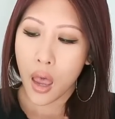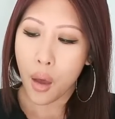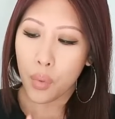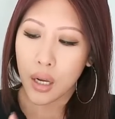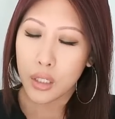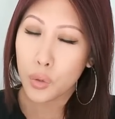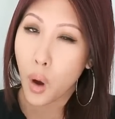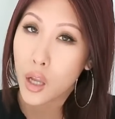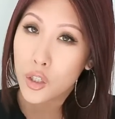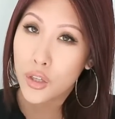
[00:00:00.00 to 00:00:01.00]
And when I
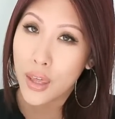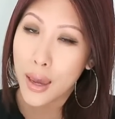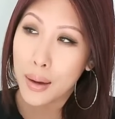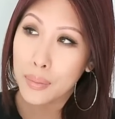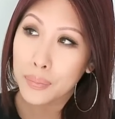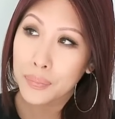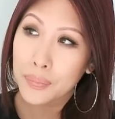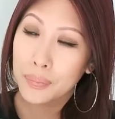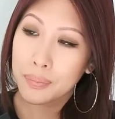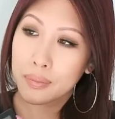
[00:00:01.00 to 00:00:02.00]
swatched
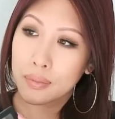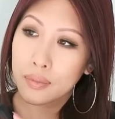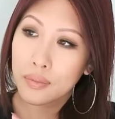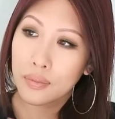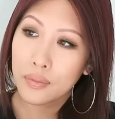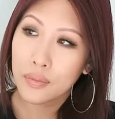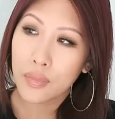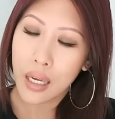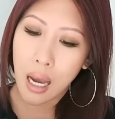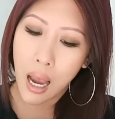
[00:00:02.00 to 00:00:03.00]
them,
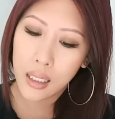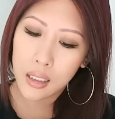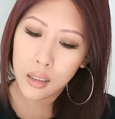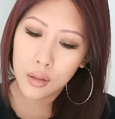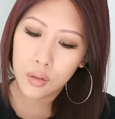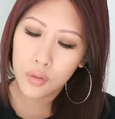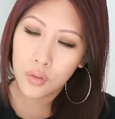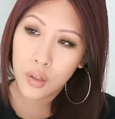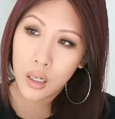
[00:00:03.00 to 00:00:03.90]
they kind of,